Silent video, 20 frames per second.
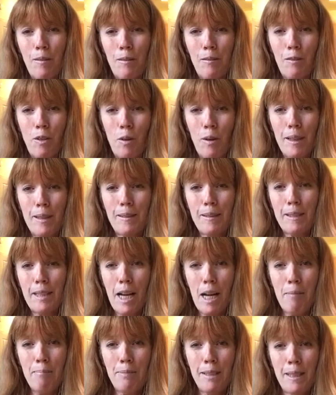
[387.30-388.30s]
foreign
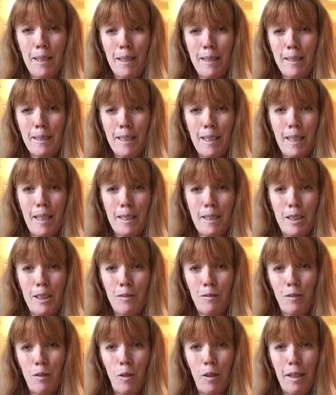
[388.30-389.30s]
companies connected
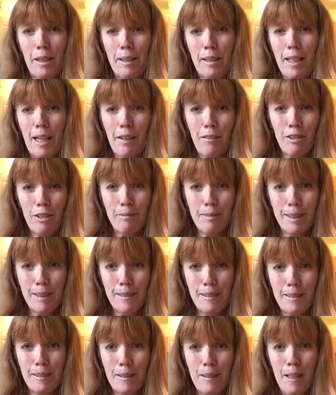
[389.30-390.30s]
to foreign
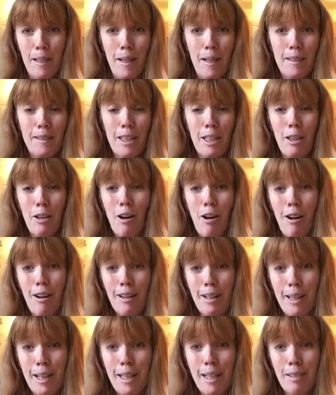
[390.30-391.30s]
governments that are
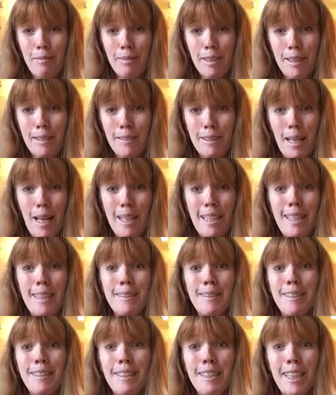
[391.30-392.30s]
our enemies, and
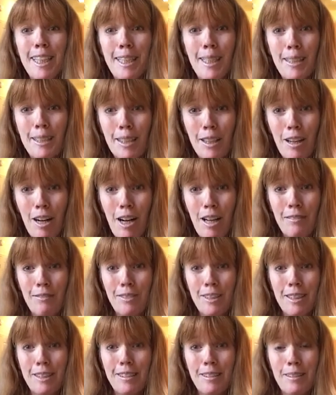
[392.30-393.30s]
he's leading the
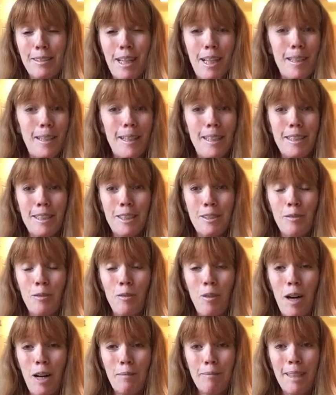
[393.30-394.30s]
conference, and he
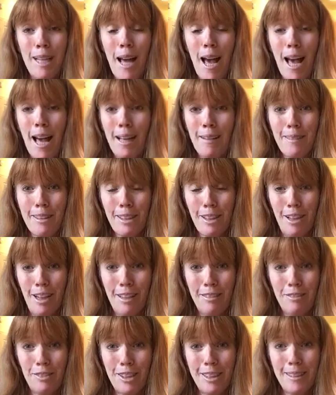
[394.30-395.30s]
doesn't want me at the
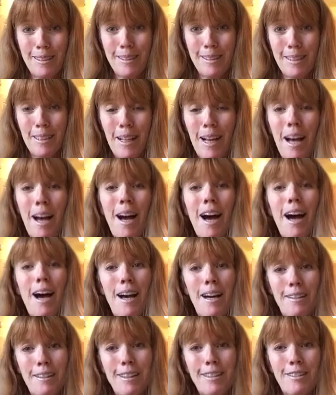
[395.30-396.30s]
conference,
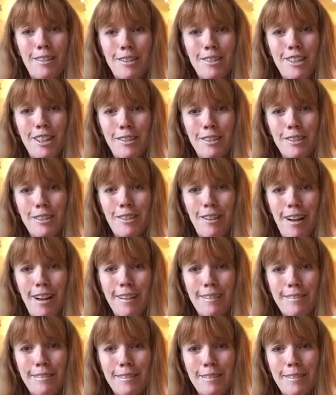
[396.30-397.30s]
I think that says a
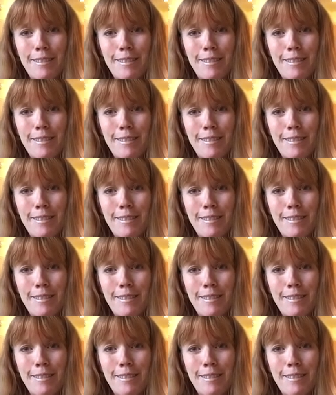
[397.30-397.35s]
lot.